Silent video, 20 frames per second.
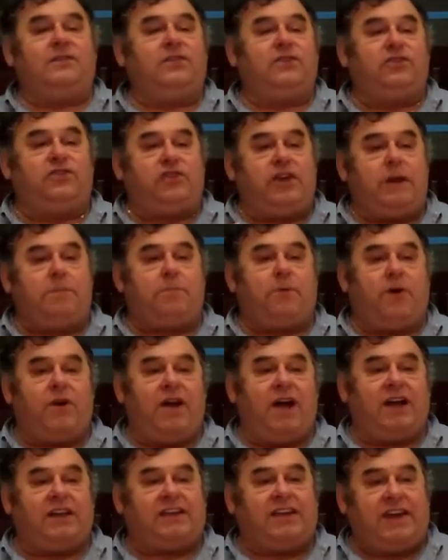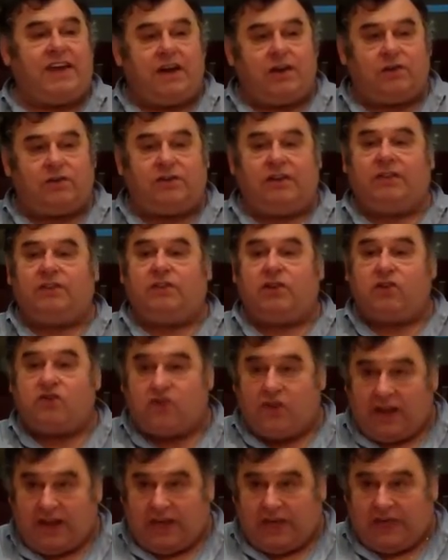The sheep are not geared to
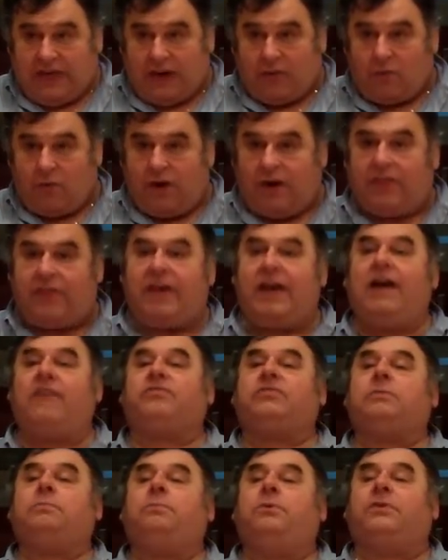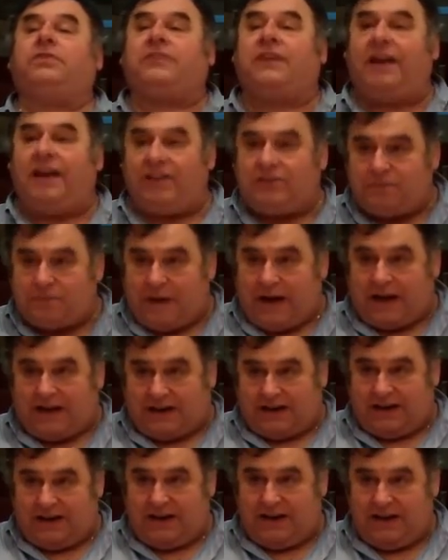drink that way. They have to put their heads
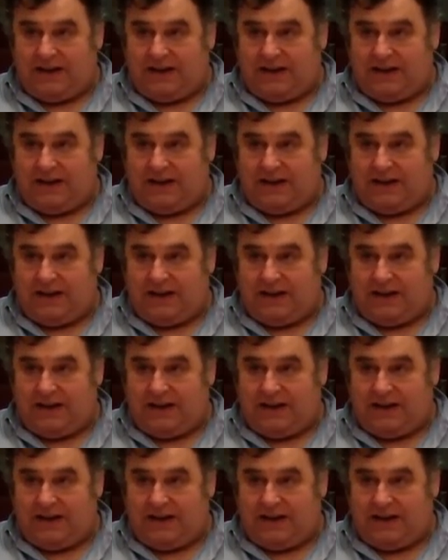back.